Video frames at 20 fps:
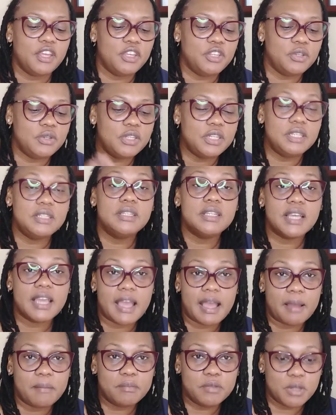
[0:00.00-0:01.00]
you need to
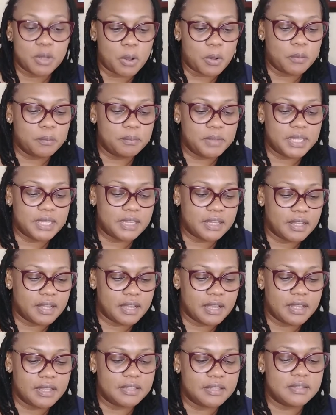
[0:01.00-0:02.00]
calm down
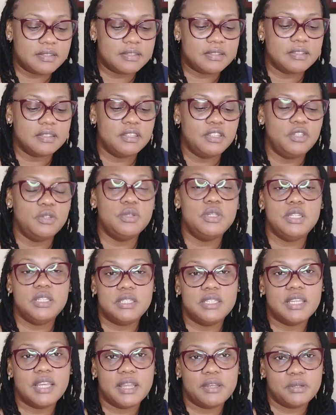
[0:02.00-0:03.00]
because you need
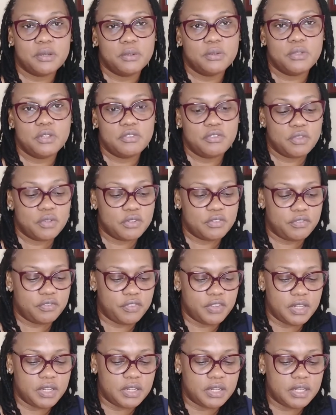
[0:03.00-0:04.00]
to get out of your
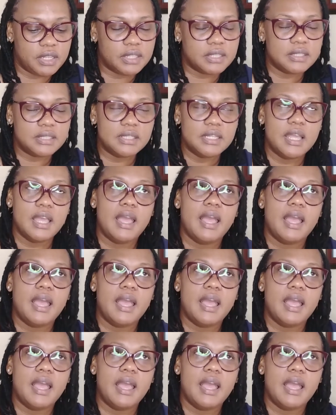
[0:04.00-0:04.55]
feelings.